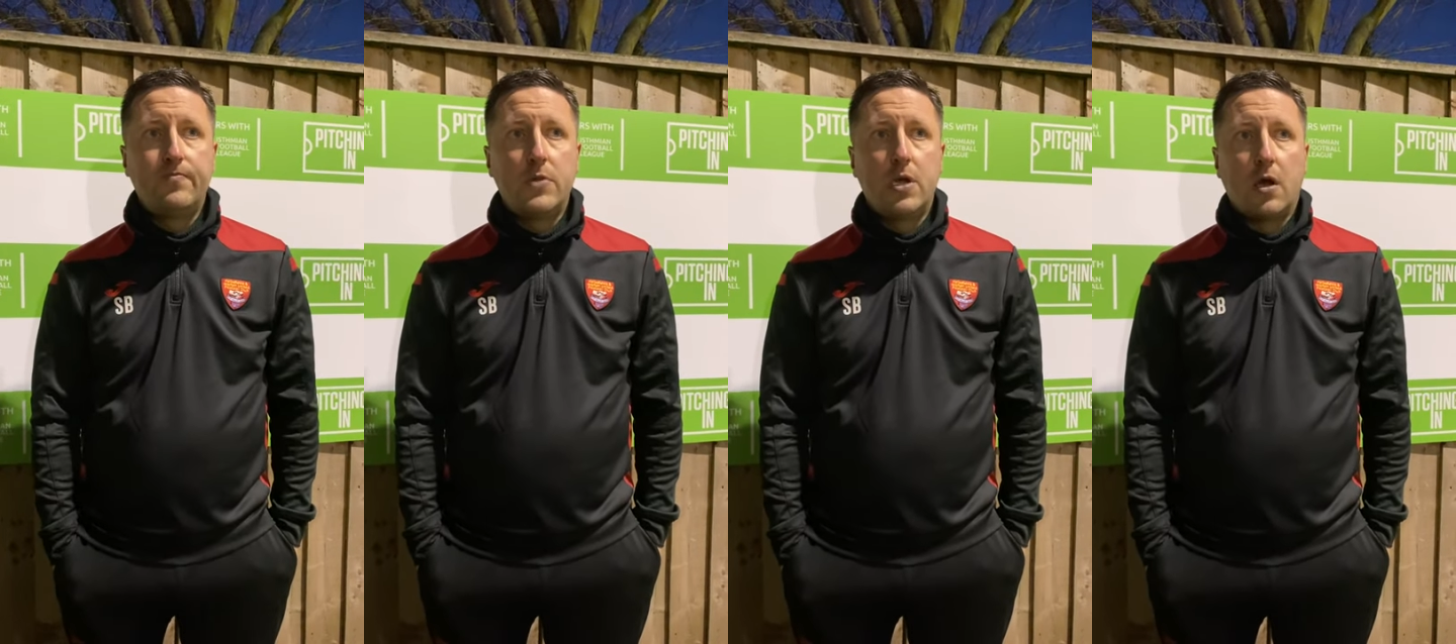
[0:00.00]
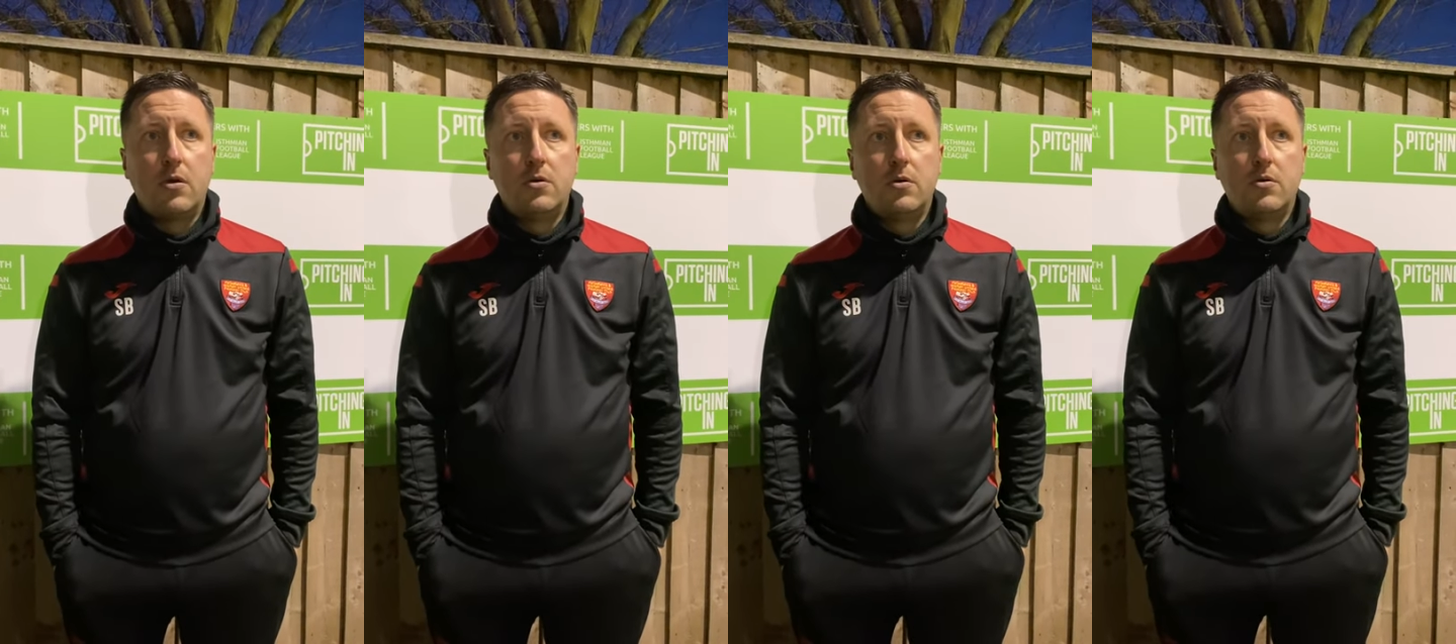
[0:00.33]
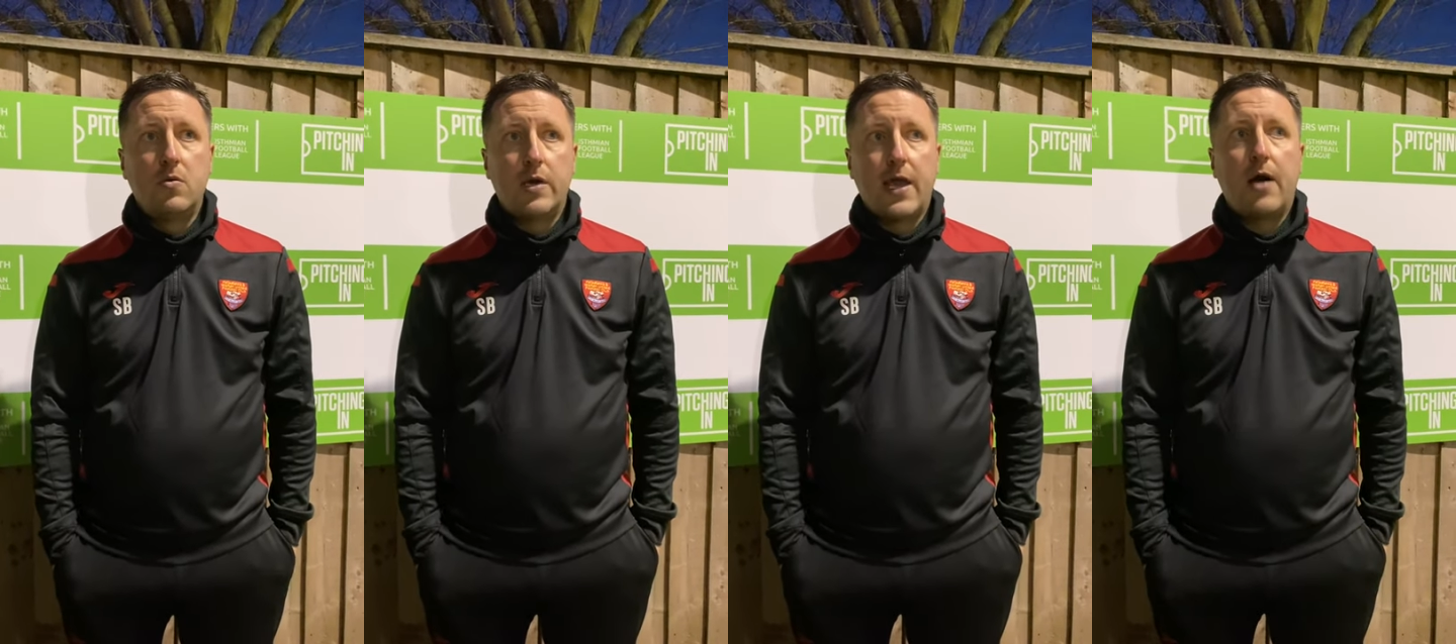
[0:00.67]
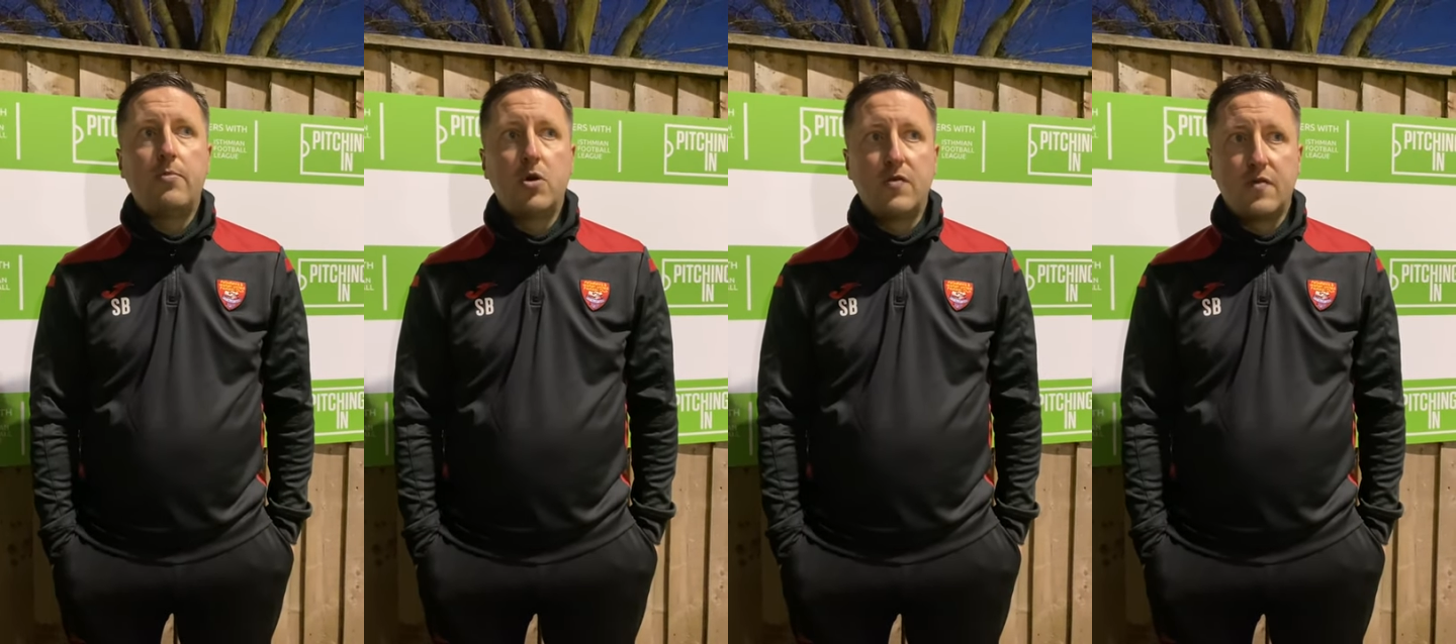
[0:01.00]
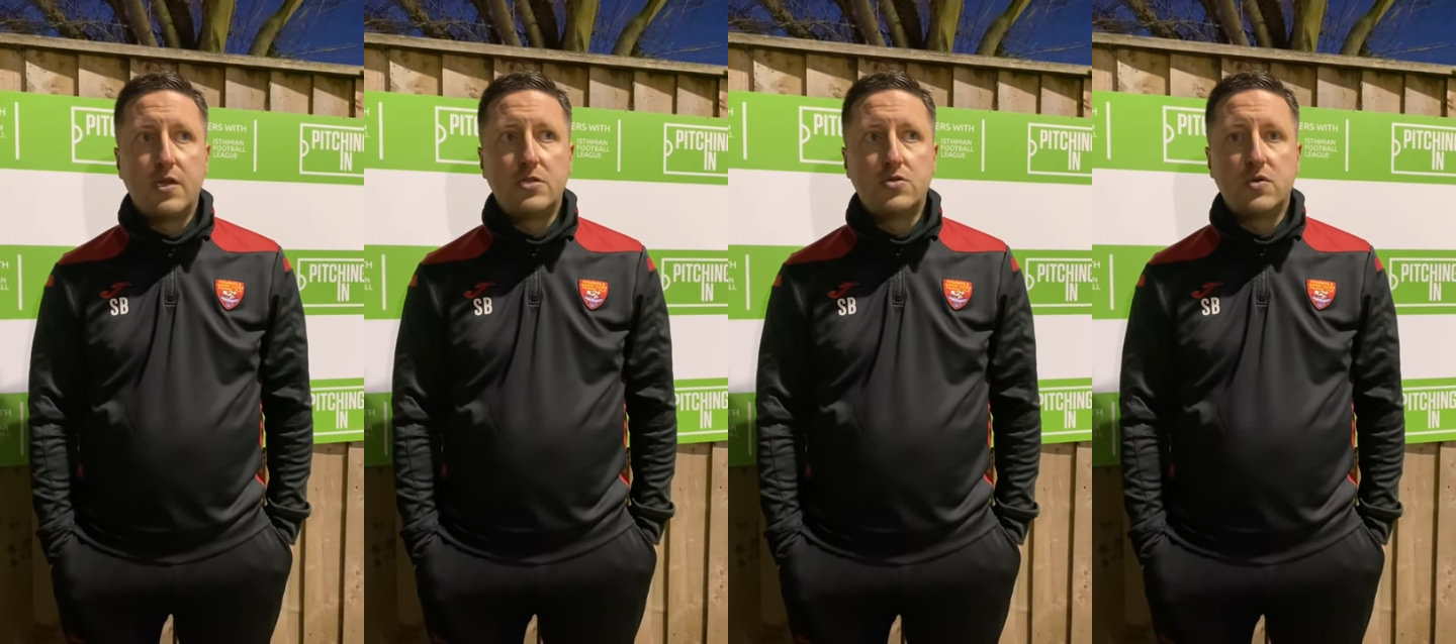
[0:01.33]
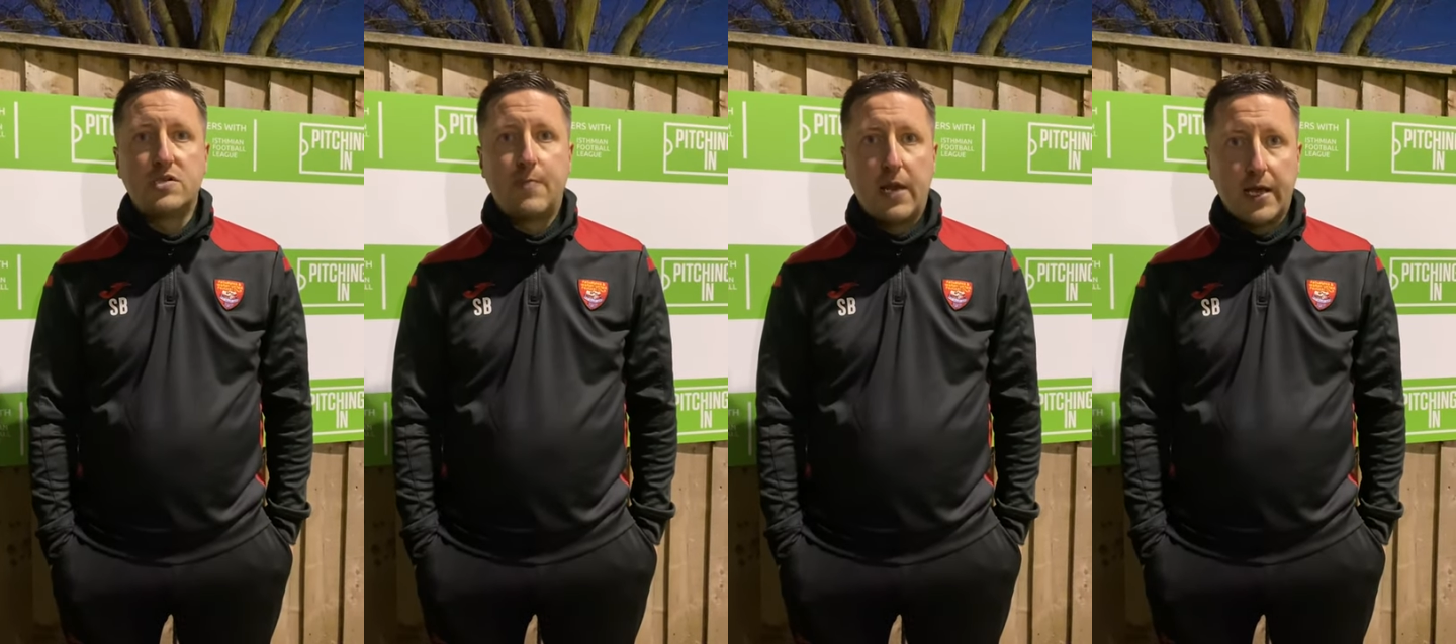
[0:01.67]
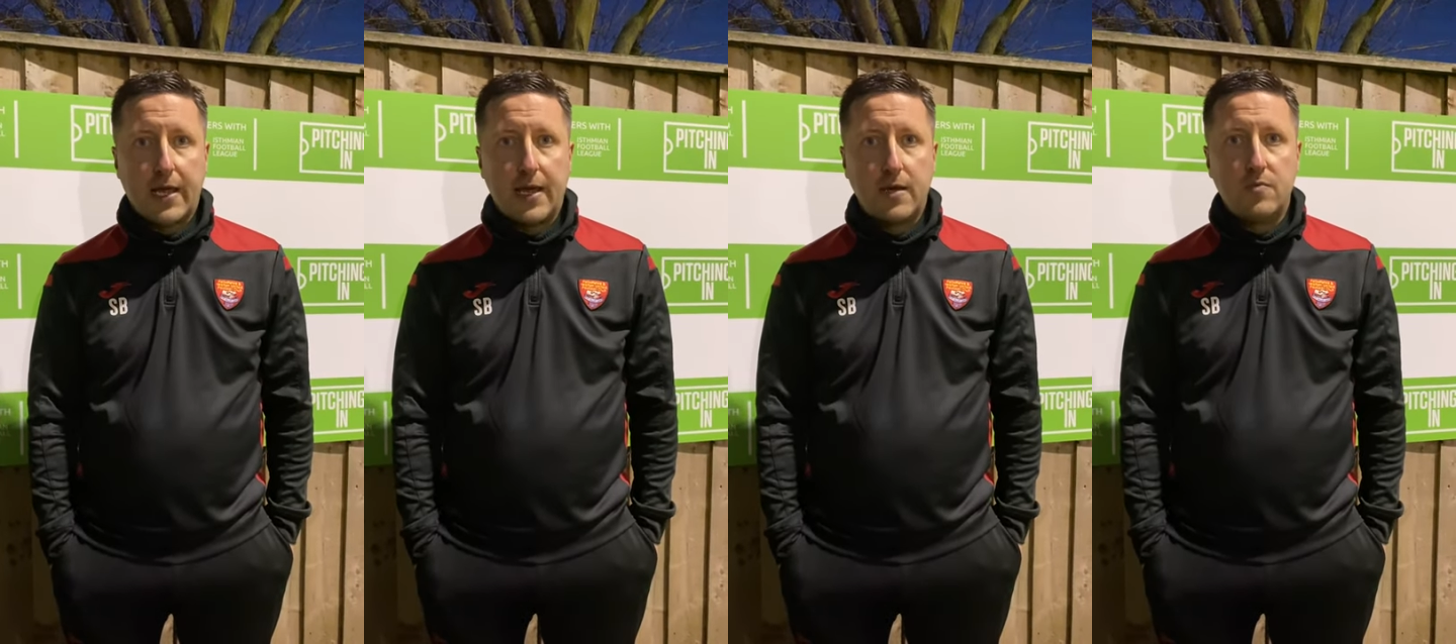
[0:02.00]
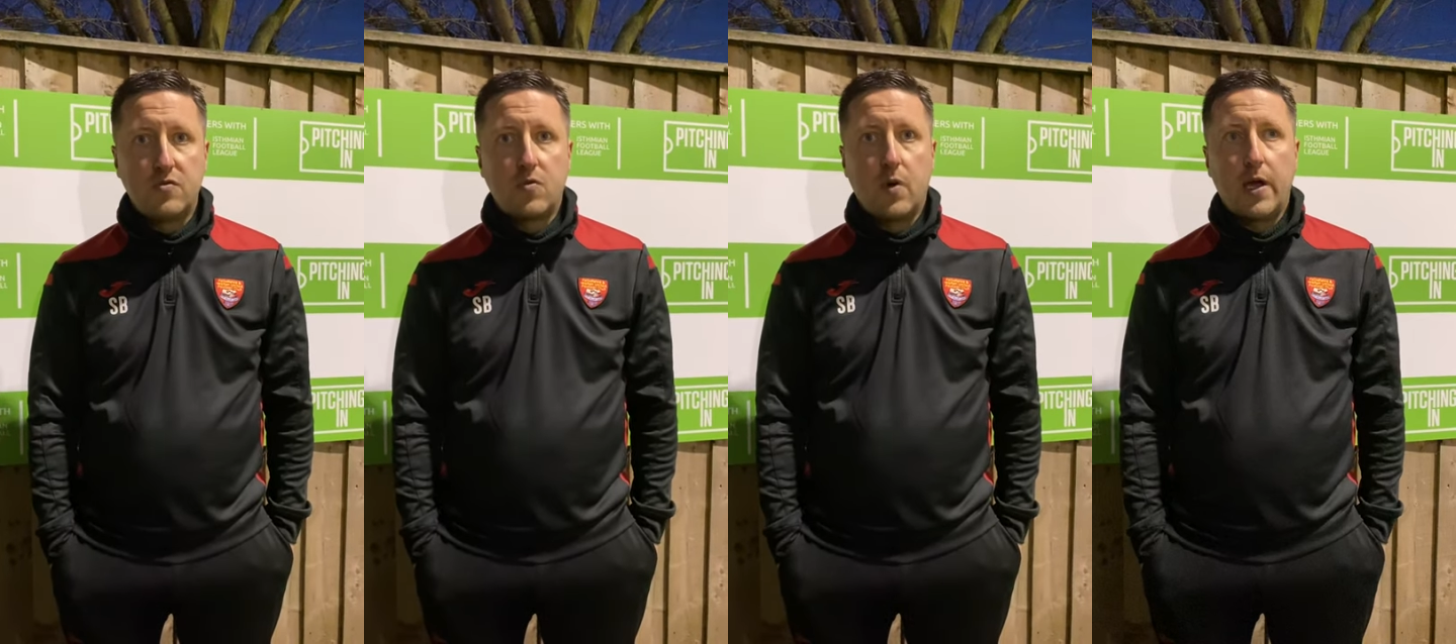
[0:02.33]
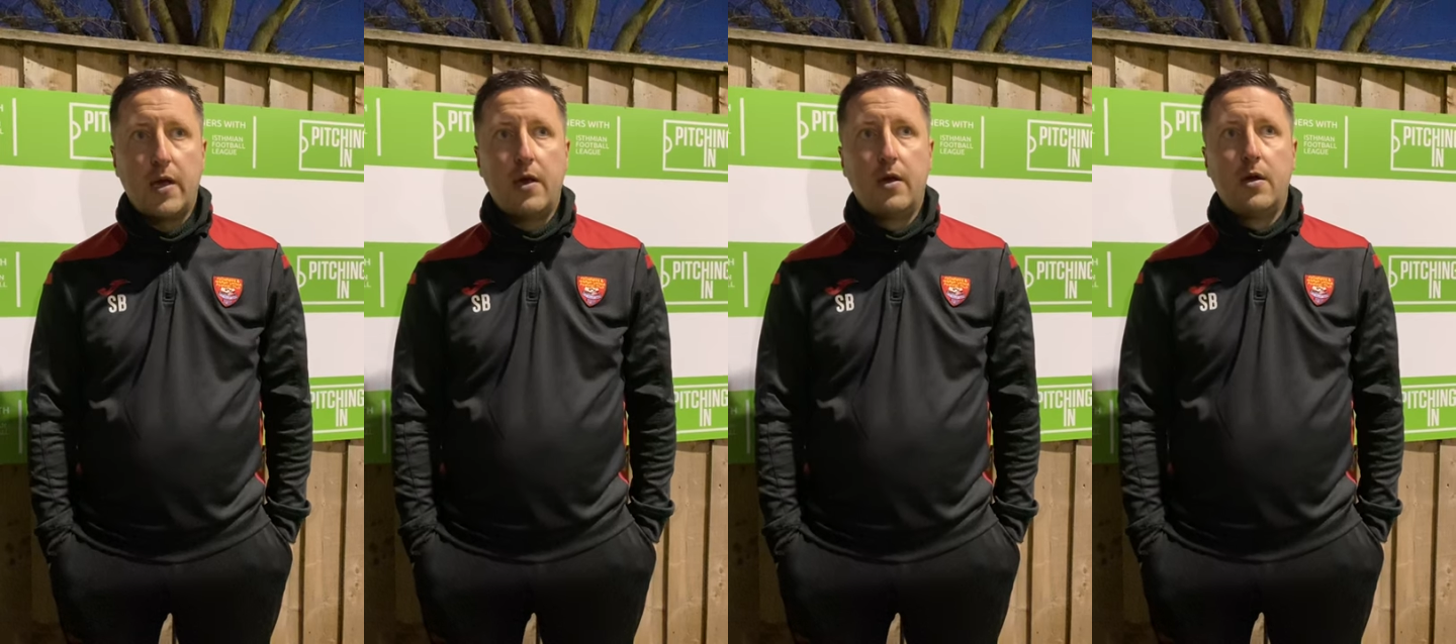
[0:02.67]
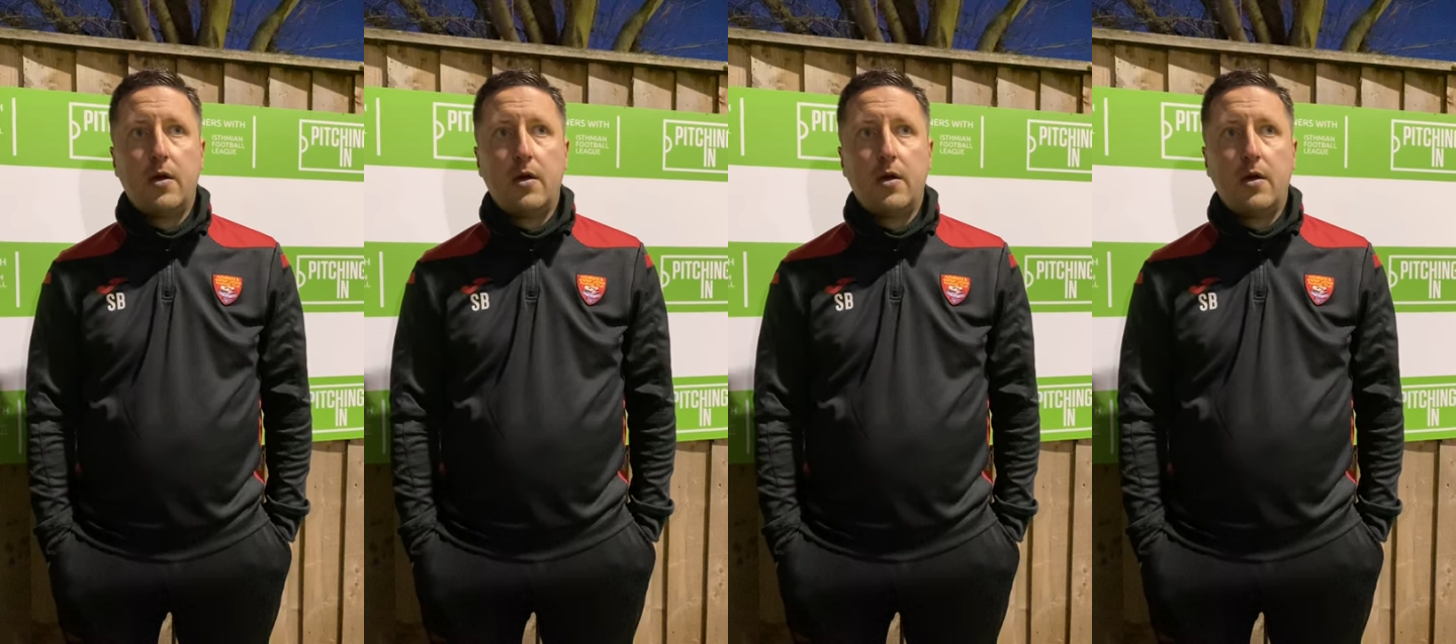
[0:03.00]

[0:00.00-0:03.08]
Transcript: you know, we're now moving into a spell of games where